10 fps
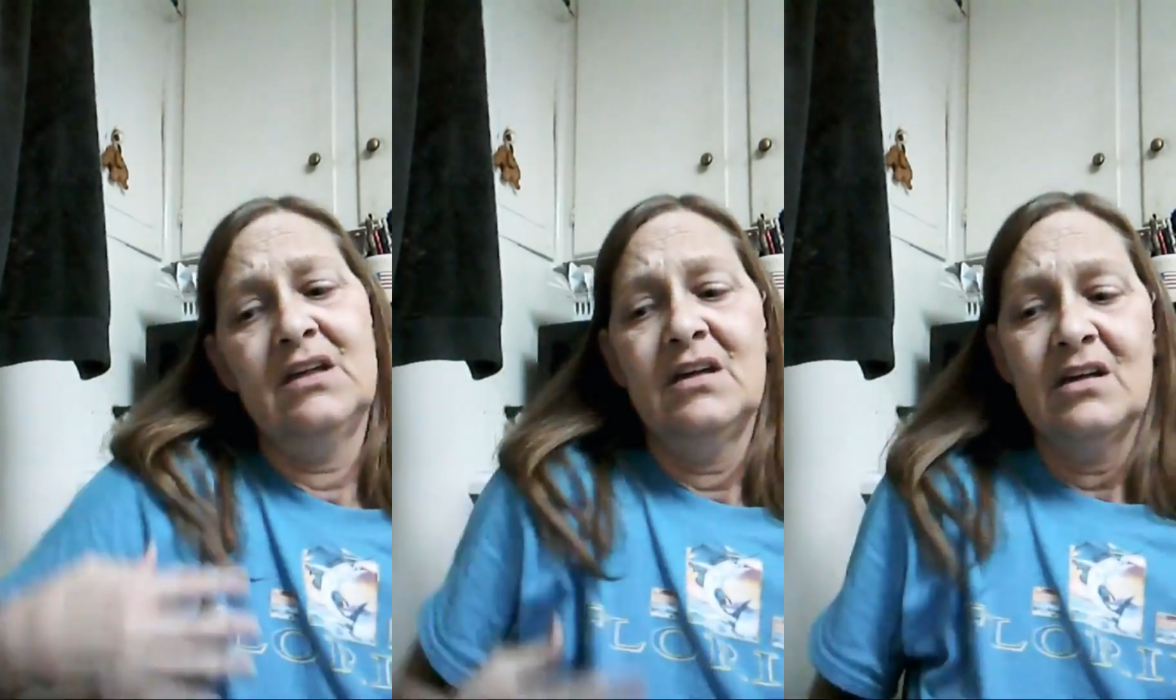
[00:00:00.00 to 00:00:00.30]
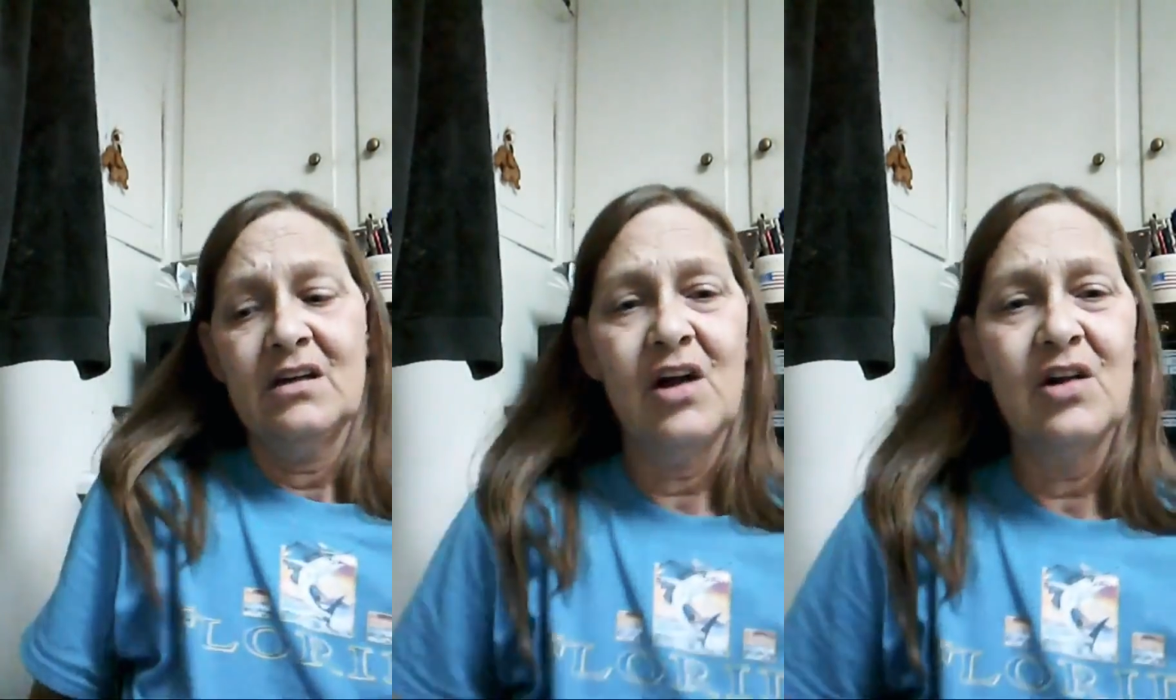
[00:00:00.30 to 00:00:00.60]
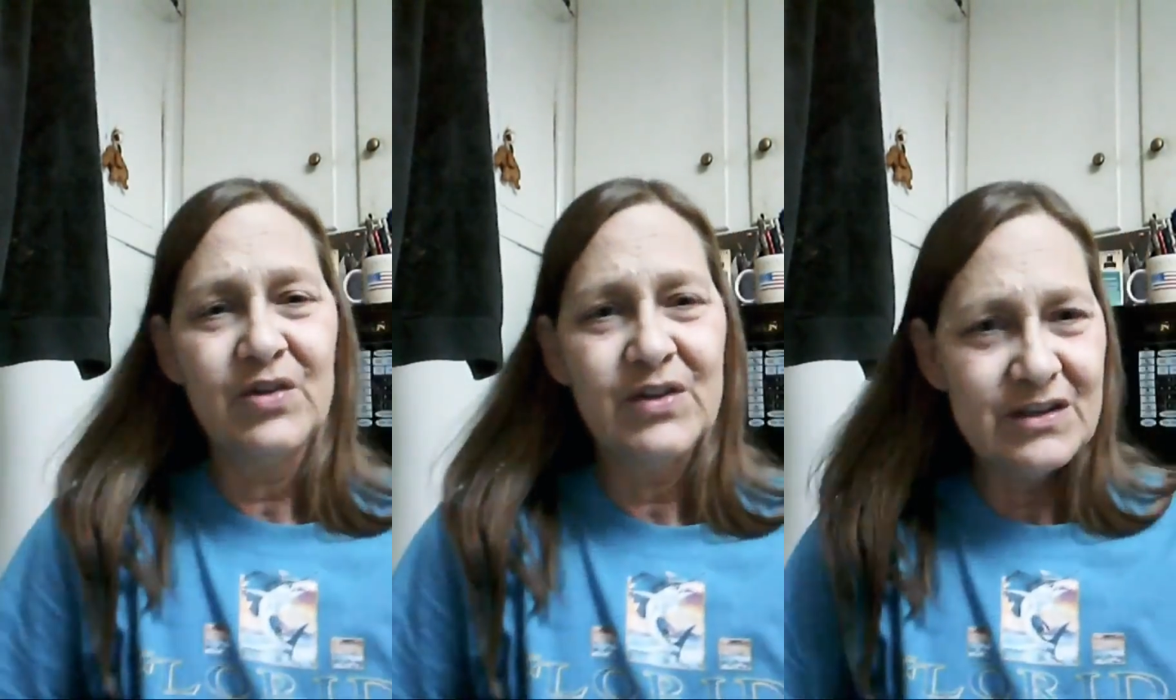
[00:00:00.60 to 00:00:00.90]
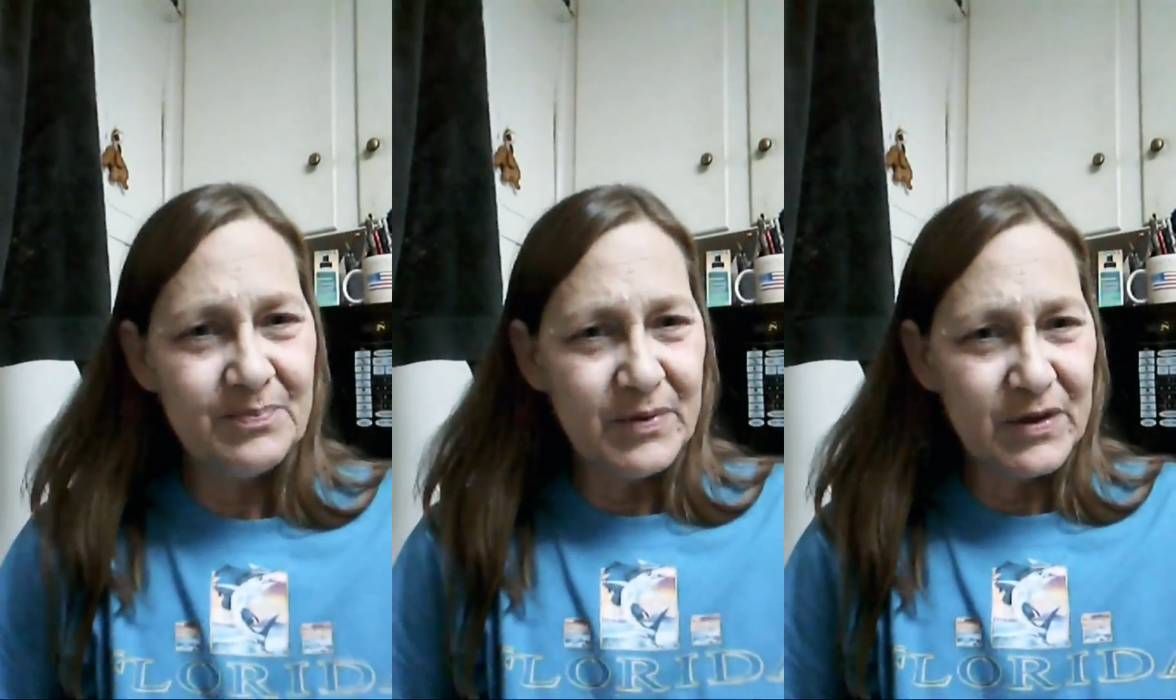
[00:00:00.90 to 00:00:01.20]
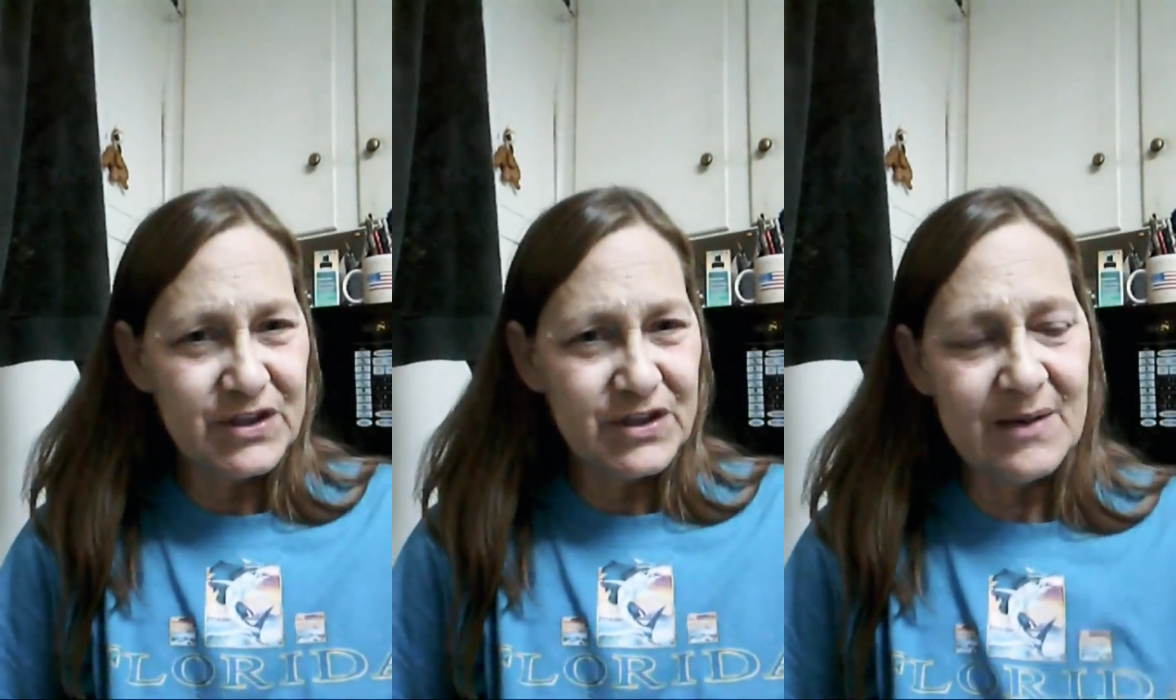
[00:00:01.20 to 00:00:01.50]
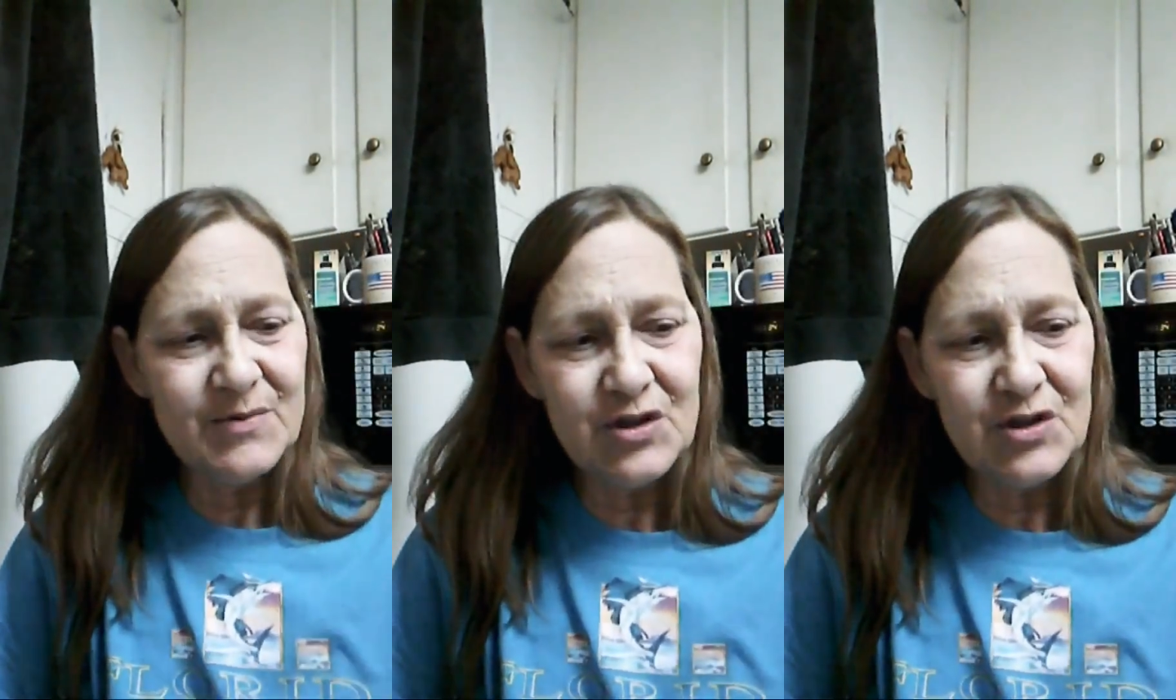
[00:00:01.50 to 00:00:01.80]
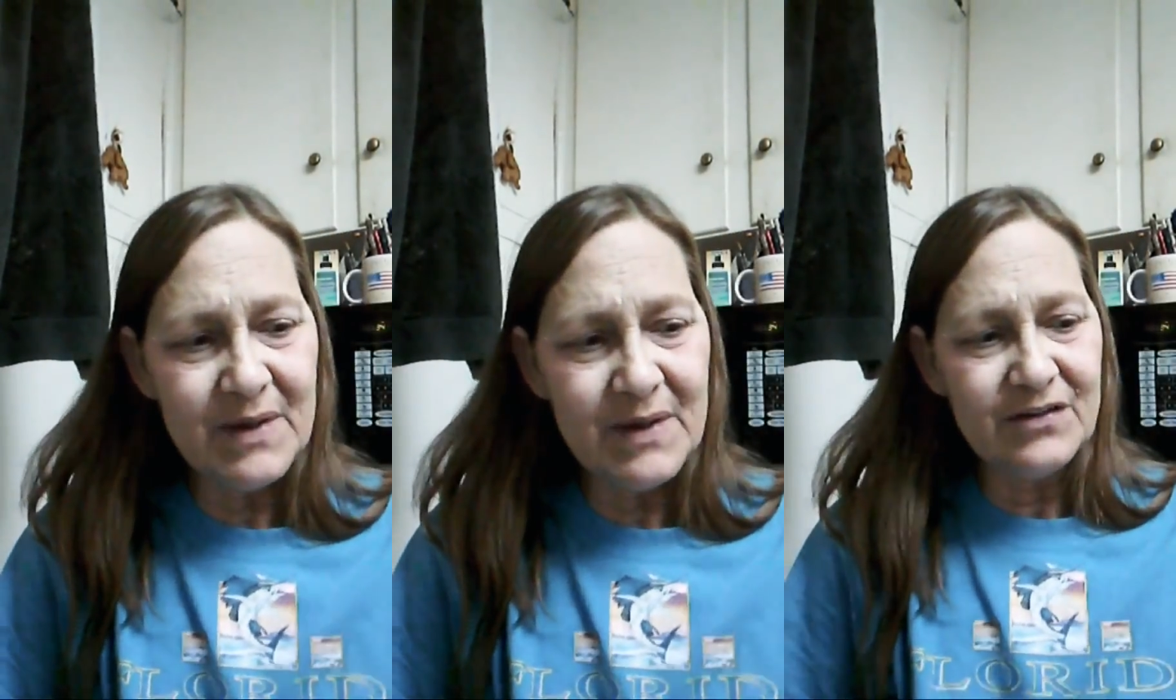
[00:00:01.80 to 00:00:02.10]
colored in perception, but I